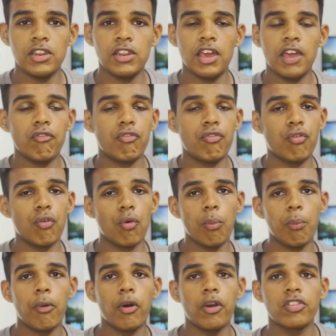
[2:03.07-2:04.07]
and
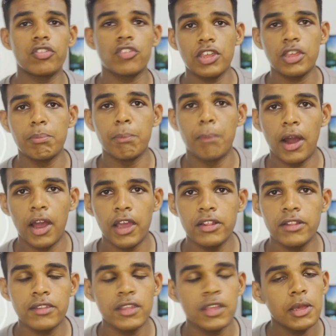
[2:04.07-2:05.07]
4.3
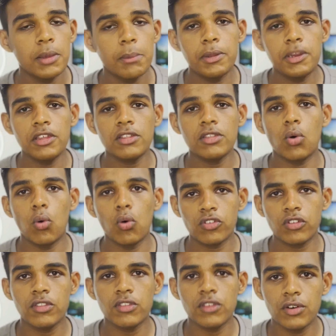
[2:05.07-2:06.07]
miles beneath the
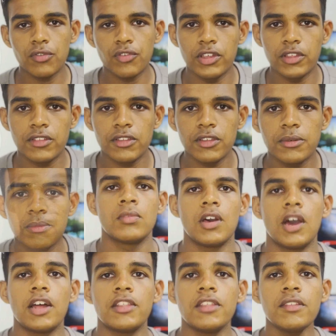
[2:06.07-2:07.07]
ocean surface.
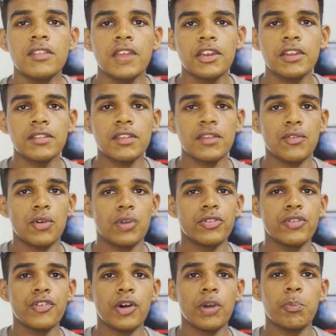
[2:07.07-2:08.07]
Other scientists have
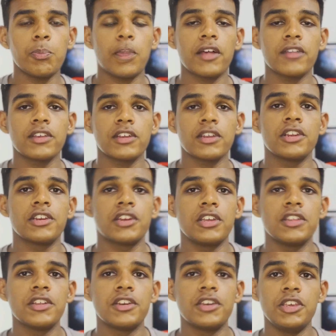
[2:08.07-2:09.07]
also found plastic litter
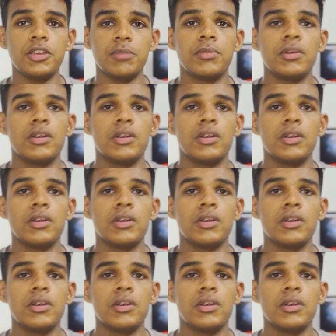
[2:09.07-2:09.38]
in the deep.